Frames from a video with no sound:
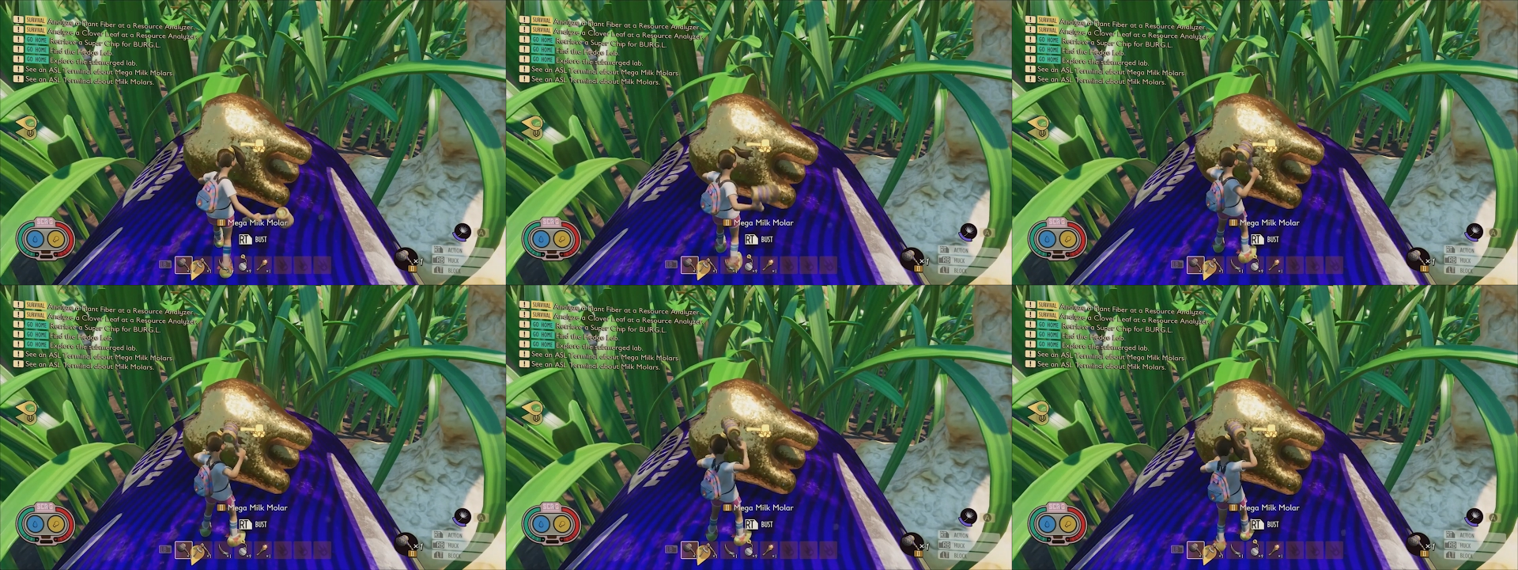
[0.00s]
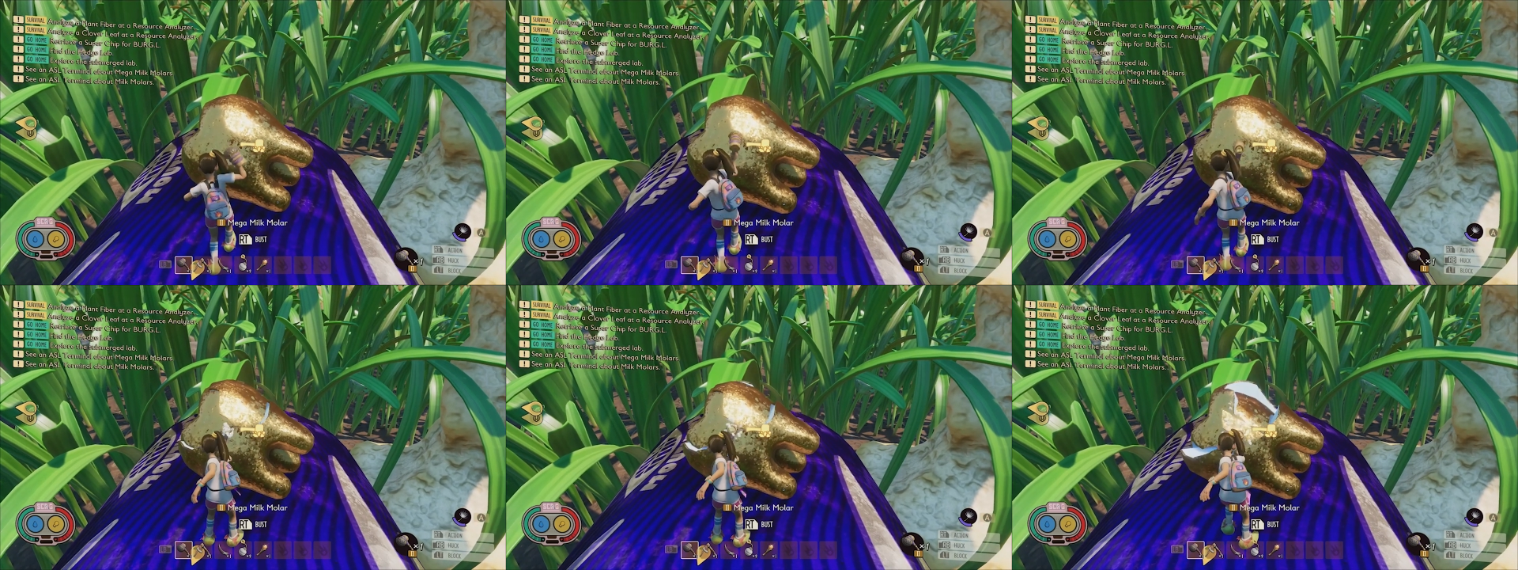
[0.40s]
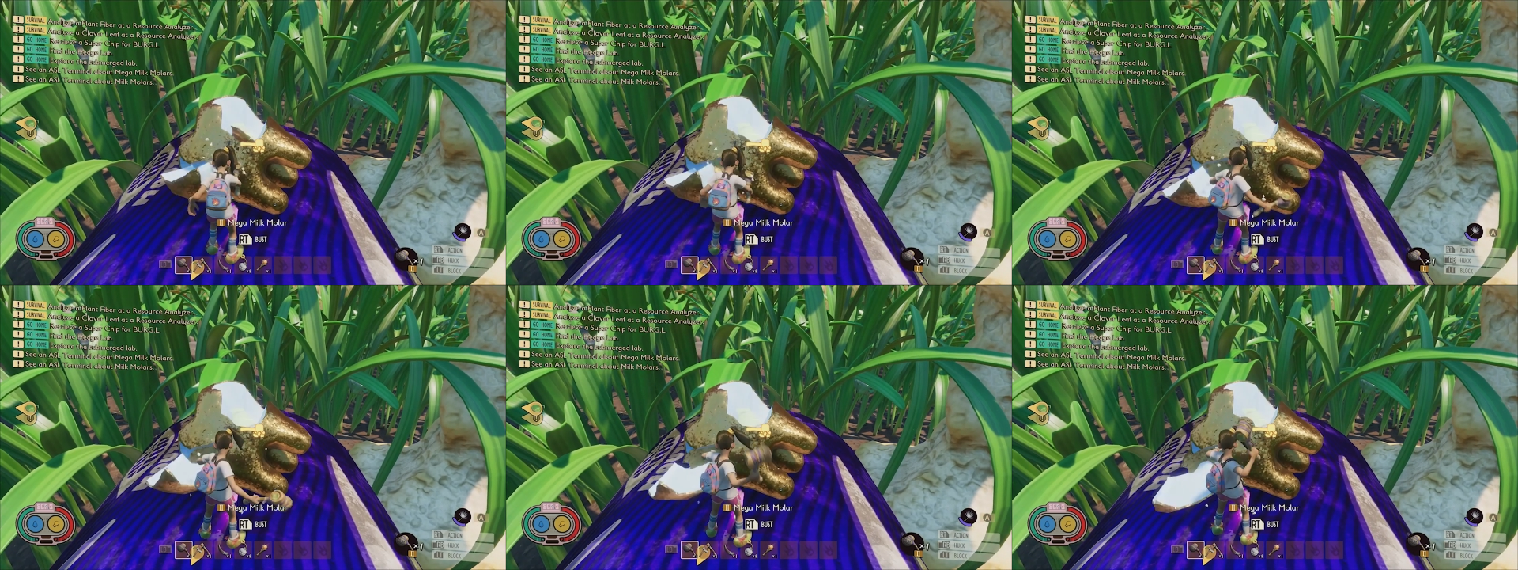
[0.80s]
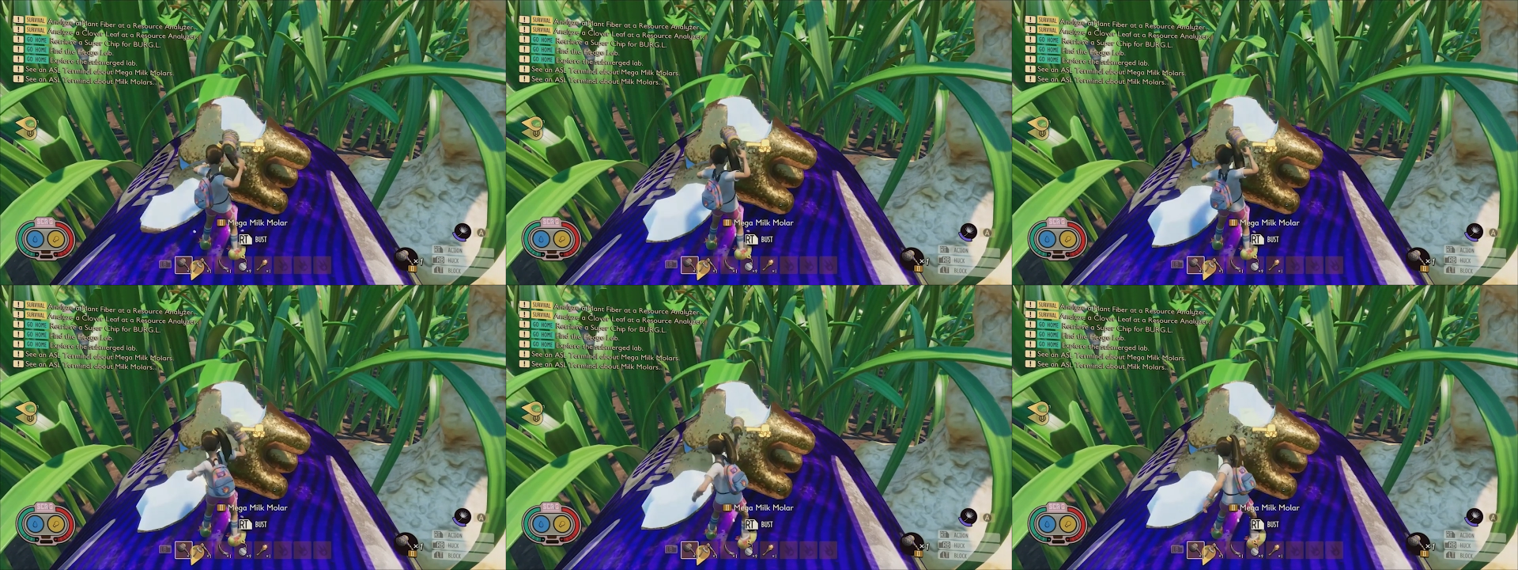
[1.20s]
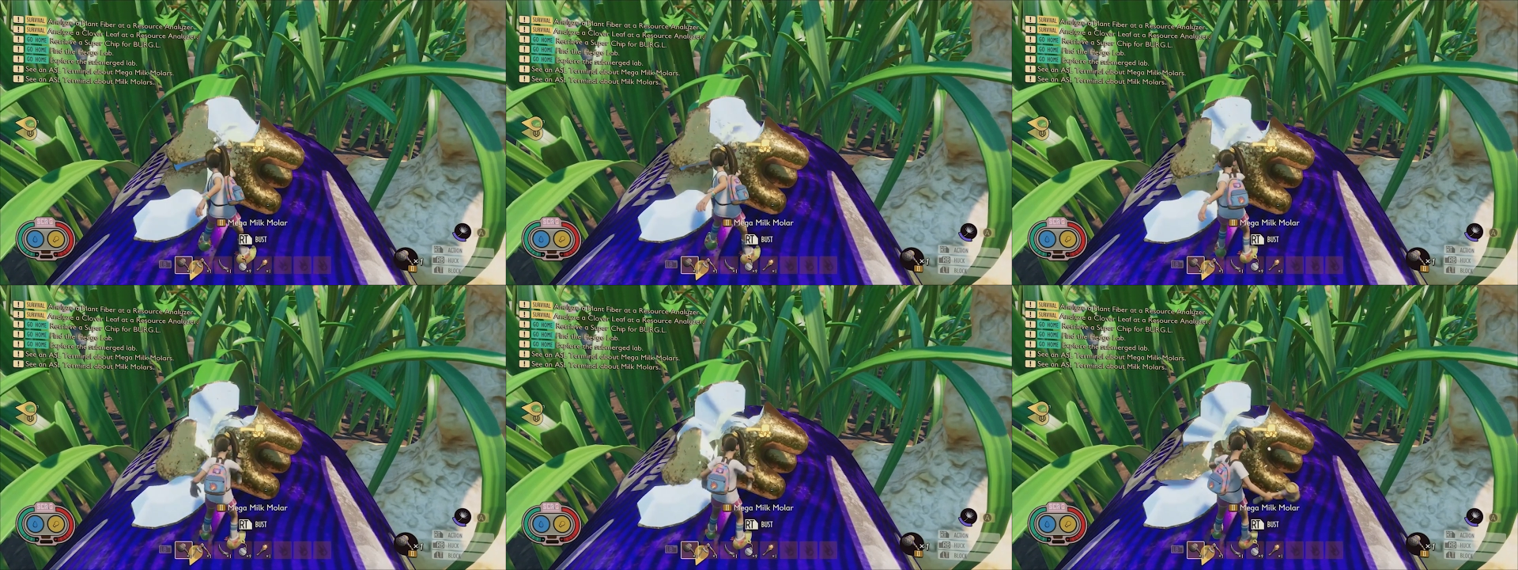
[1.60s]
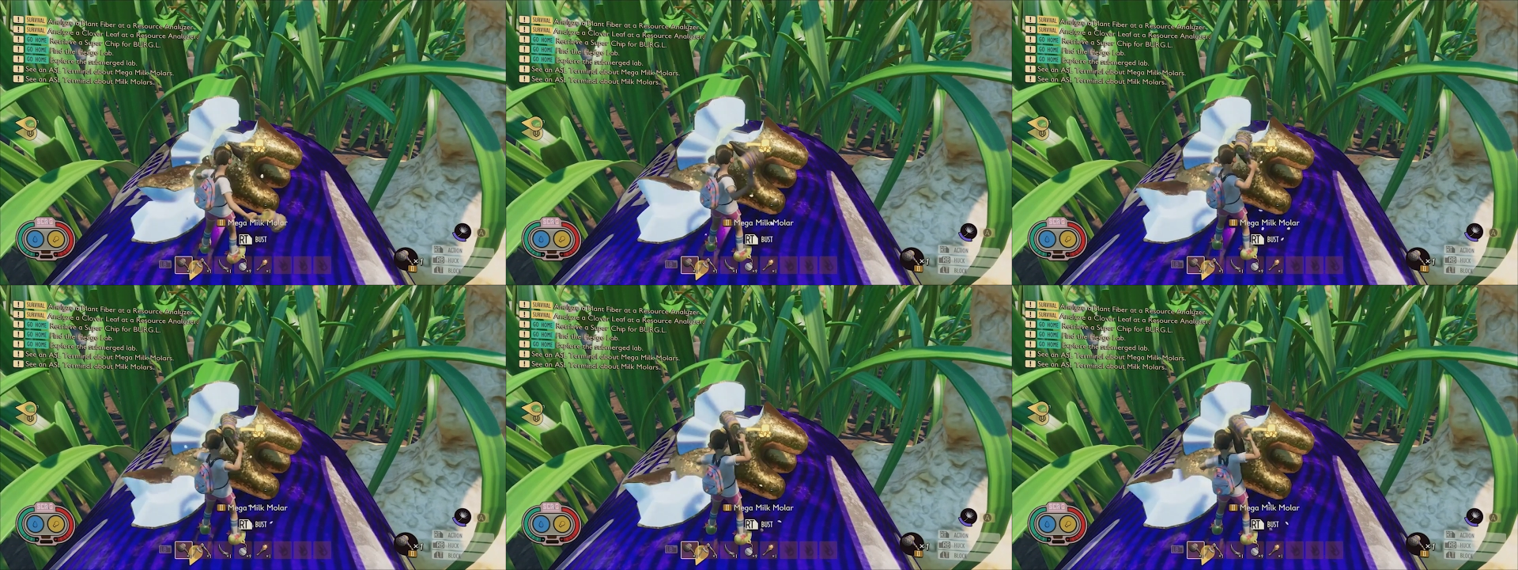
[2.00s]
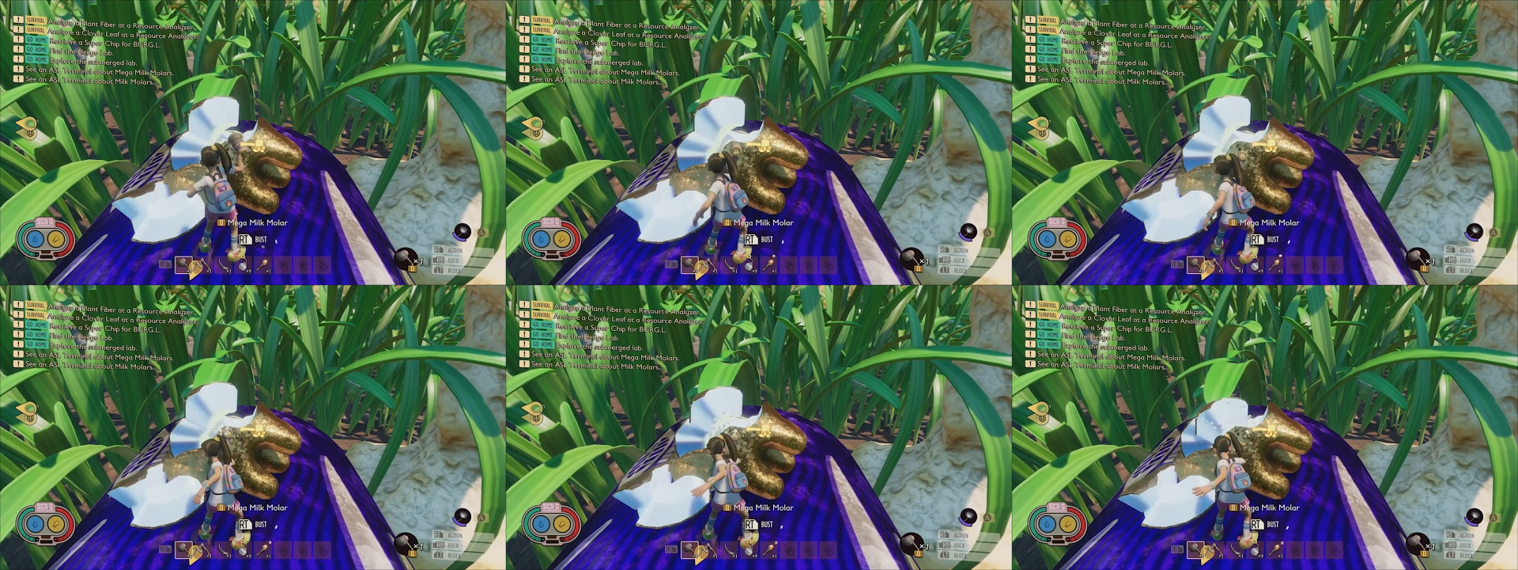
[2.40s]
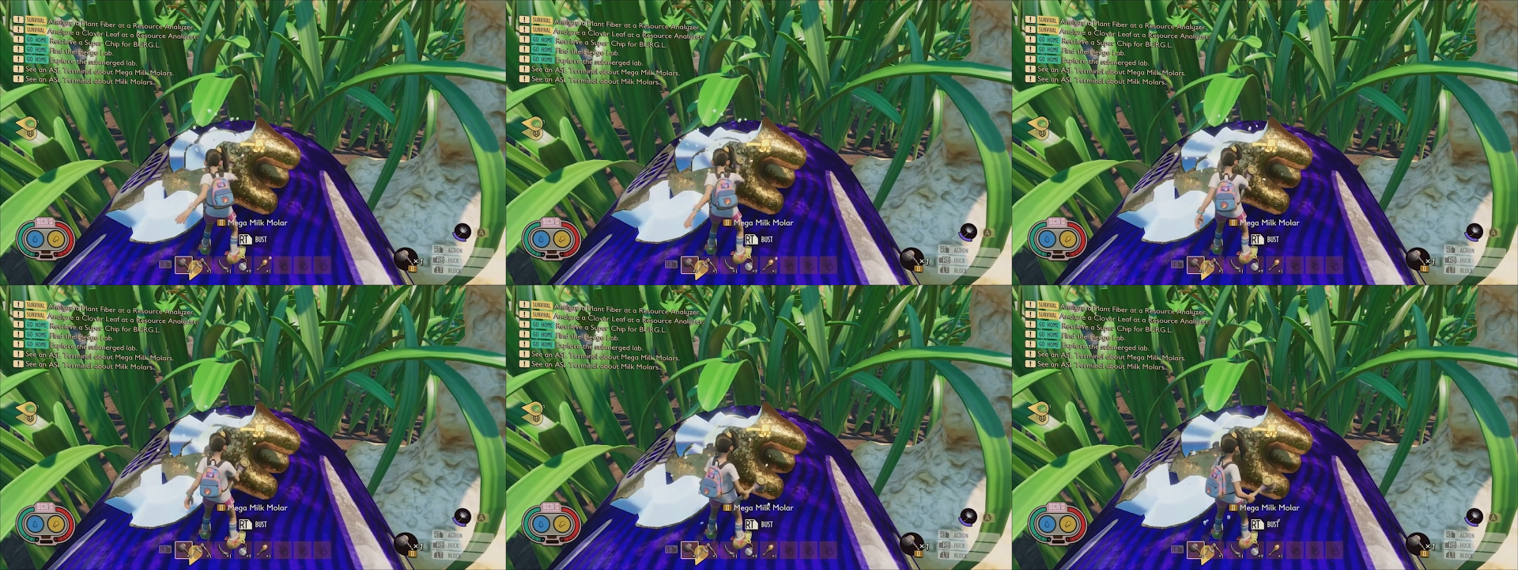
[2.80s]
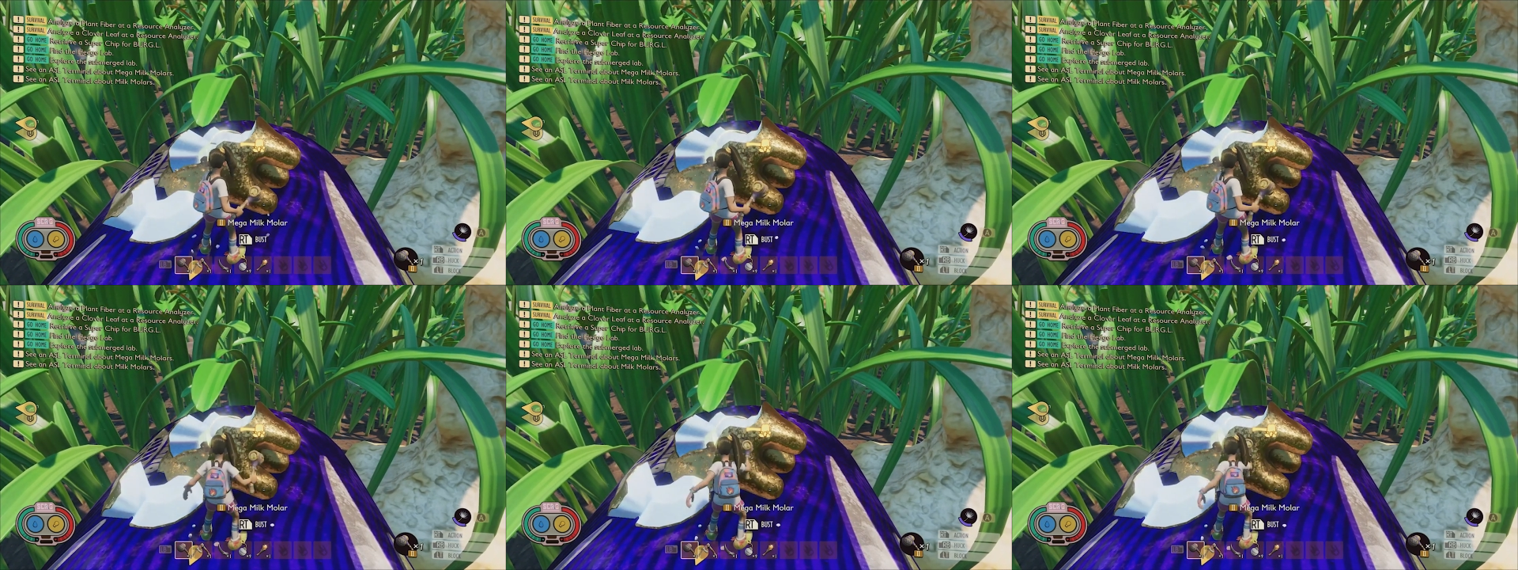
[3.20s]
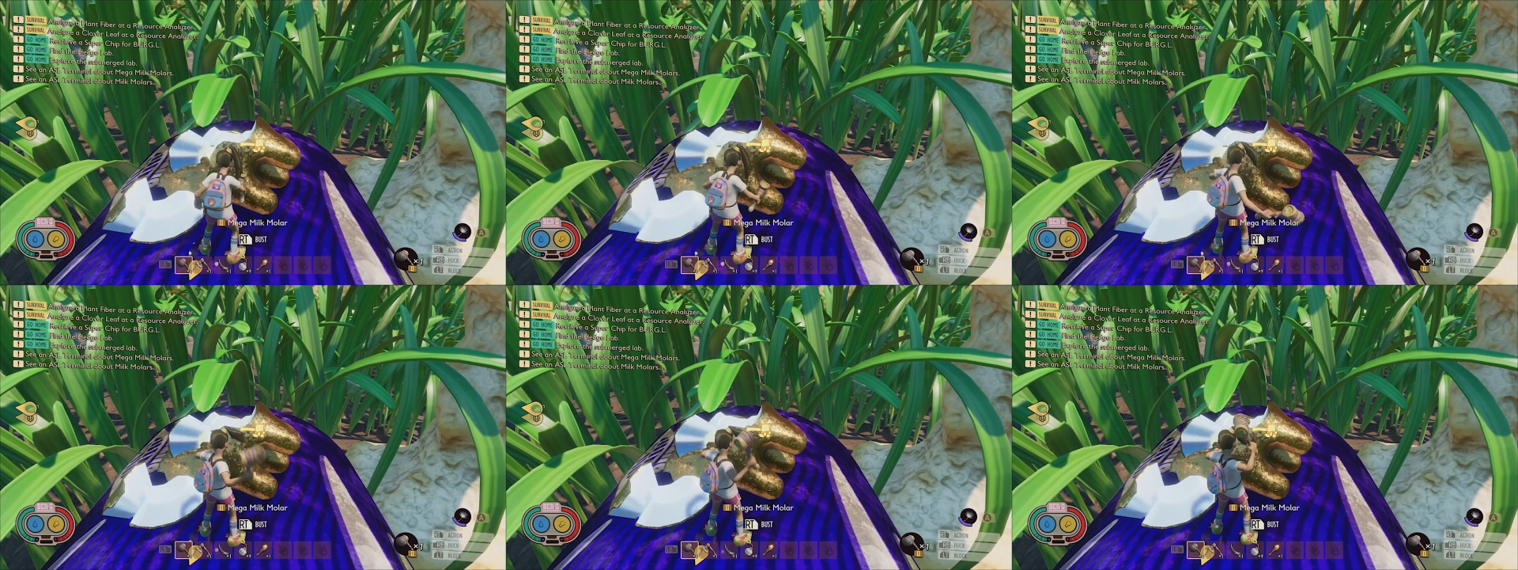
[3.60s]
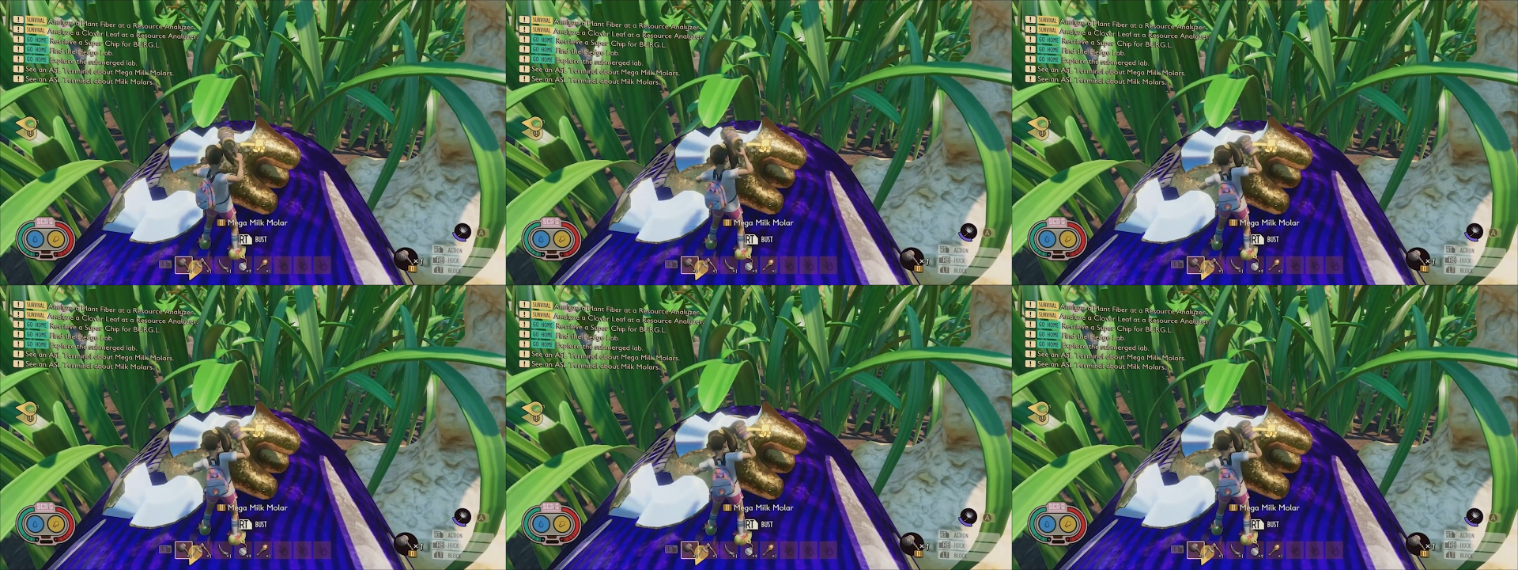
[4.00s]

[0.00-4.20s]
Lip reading: [unreadable: no face in view]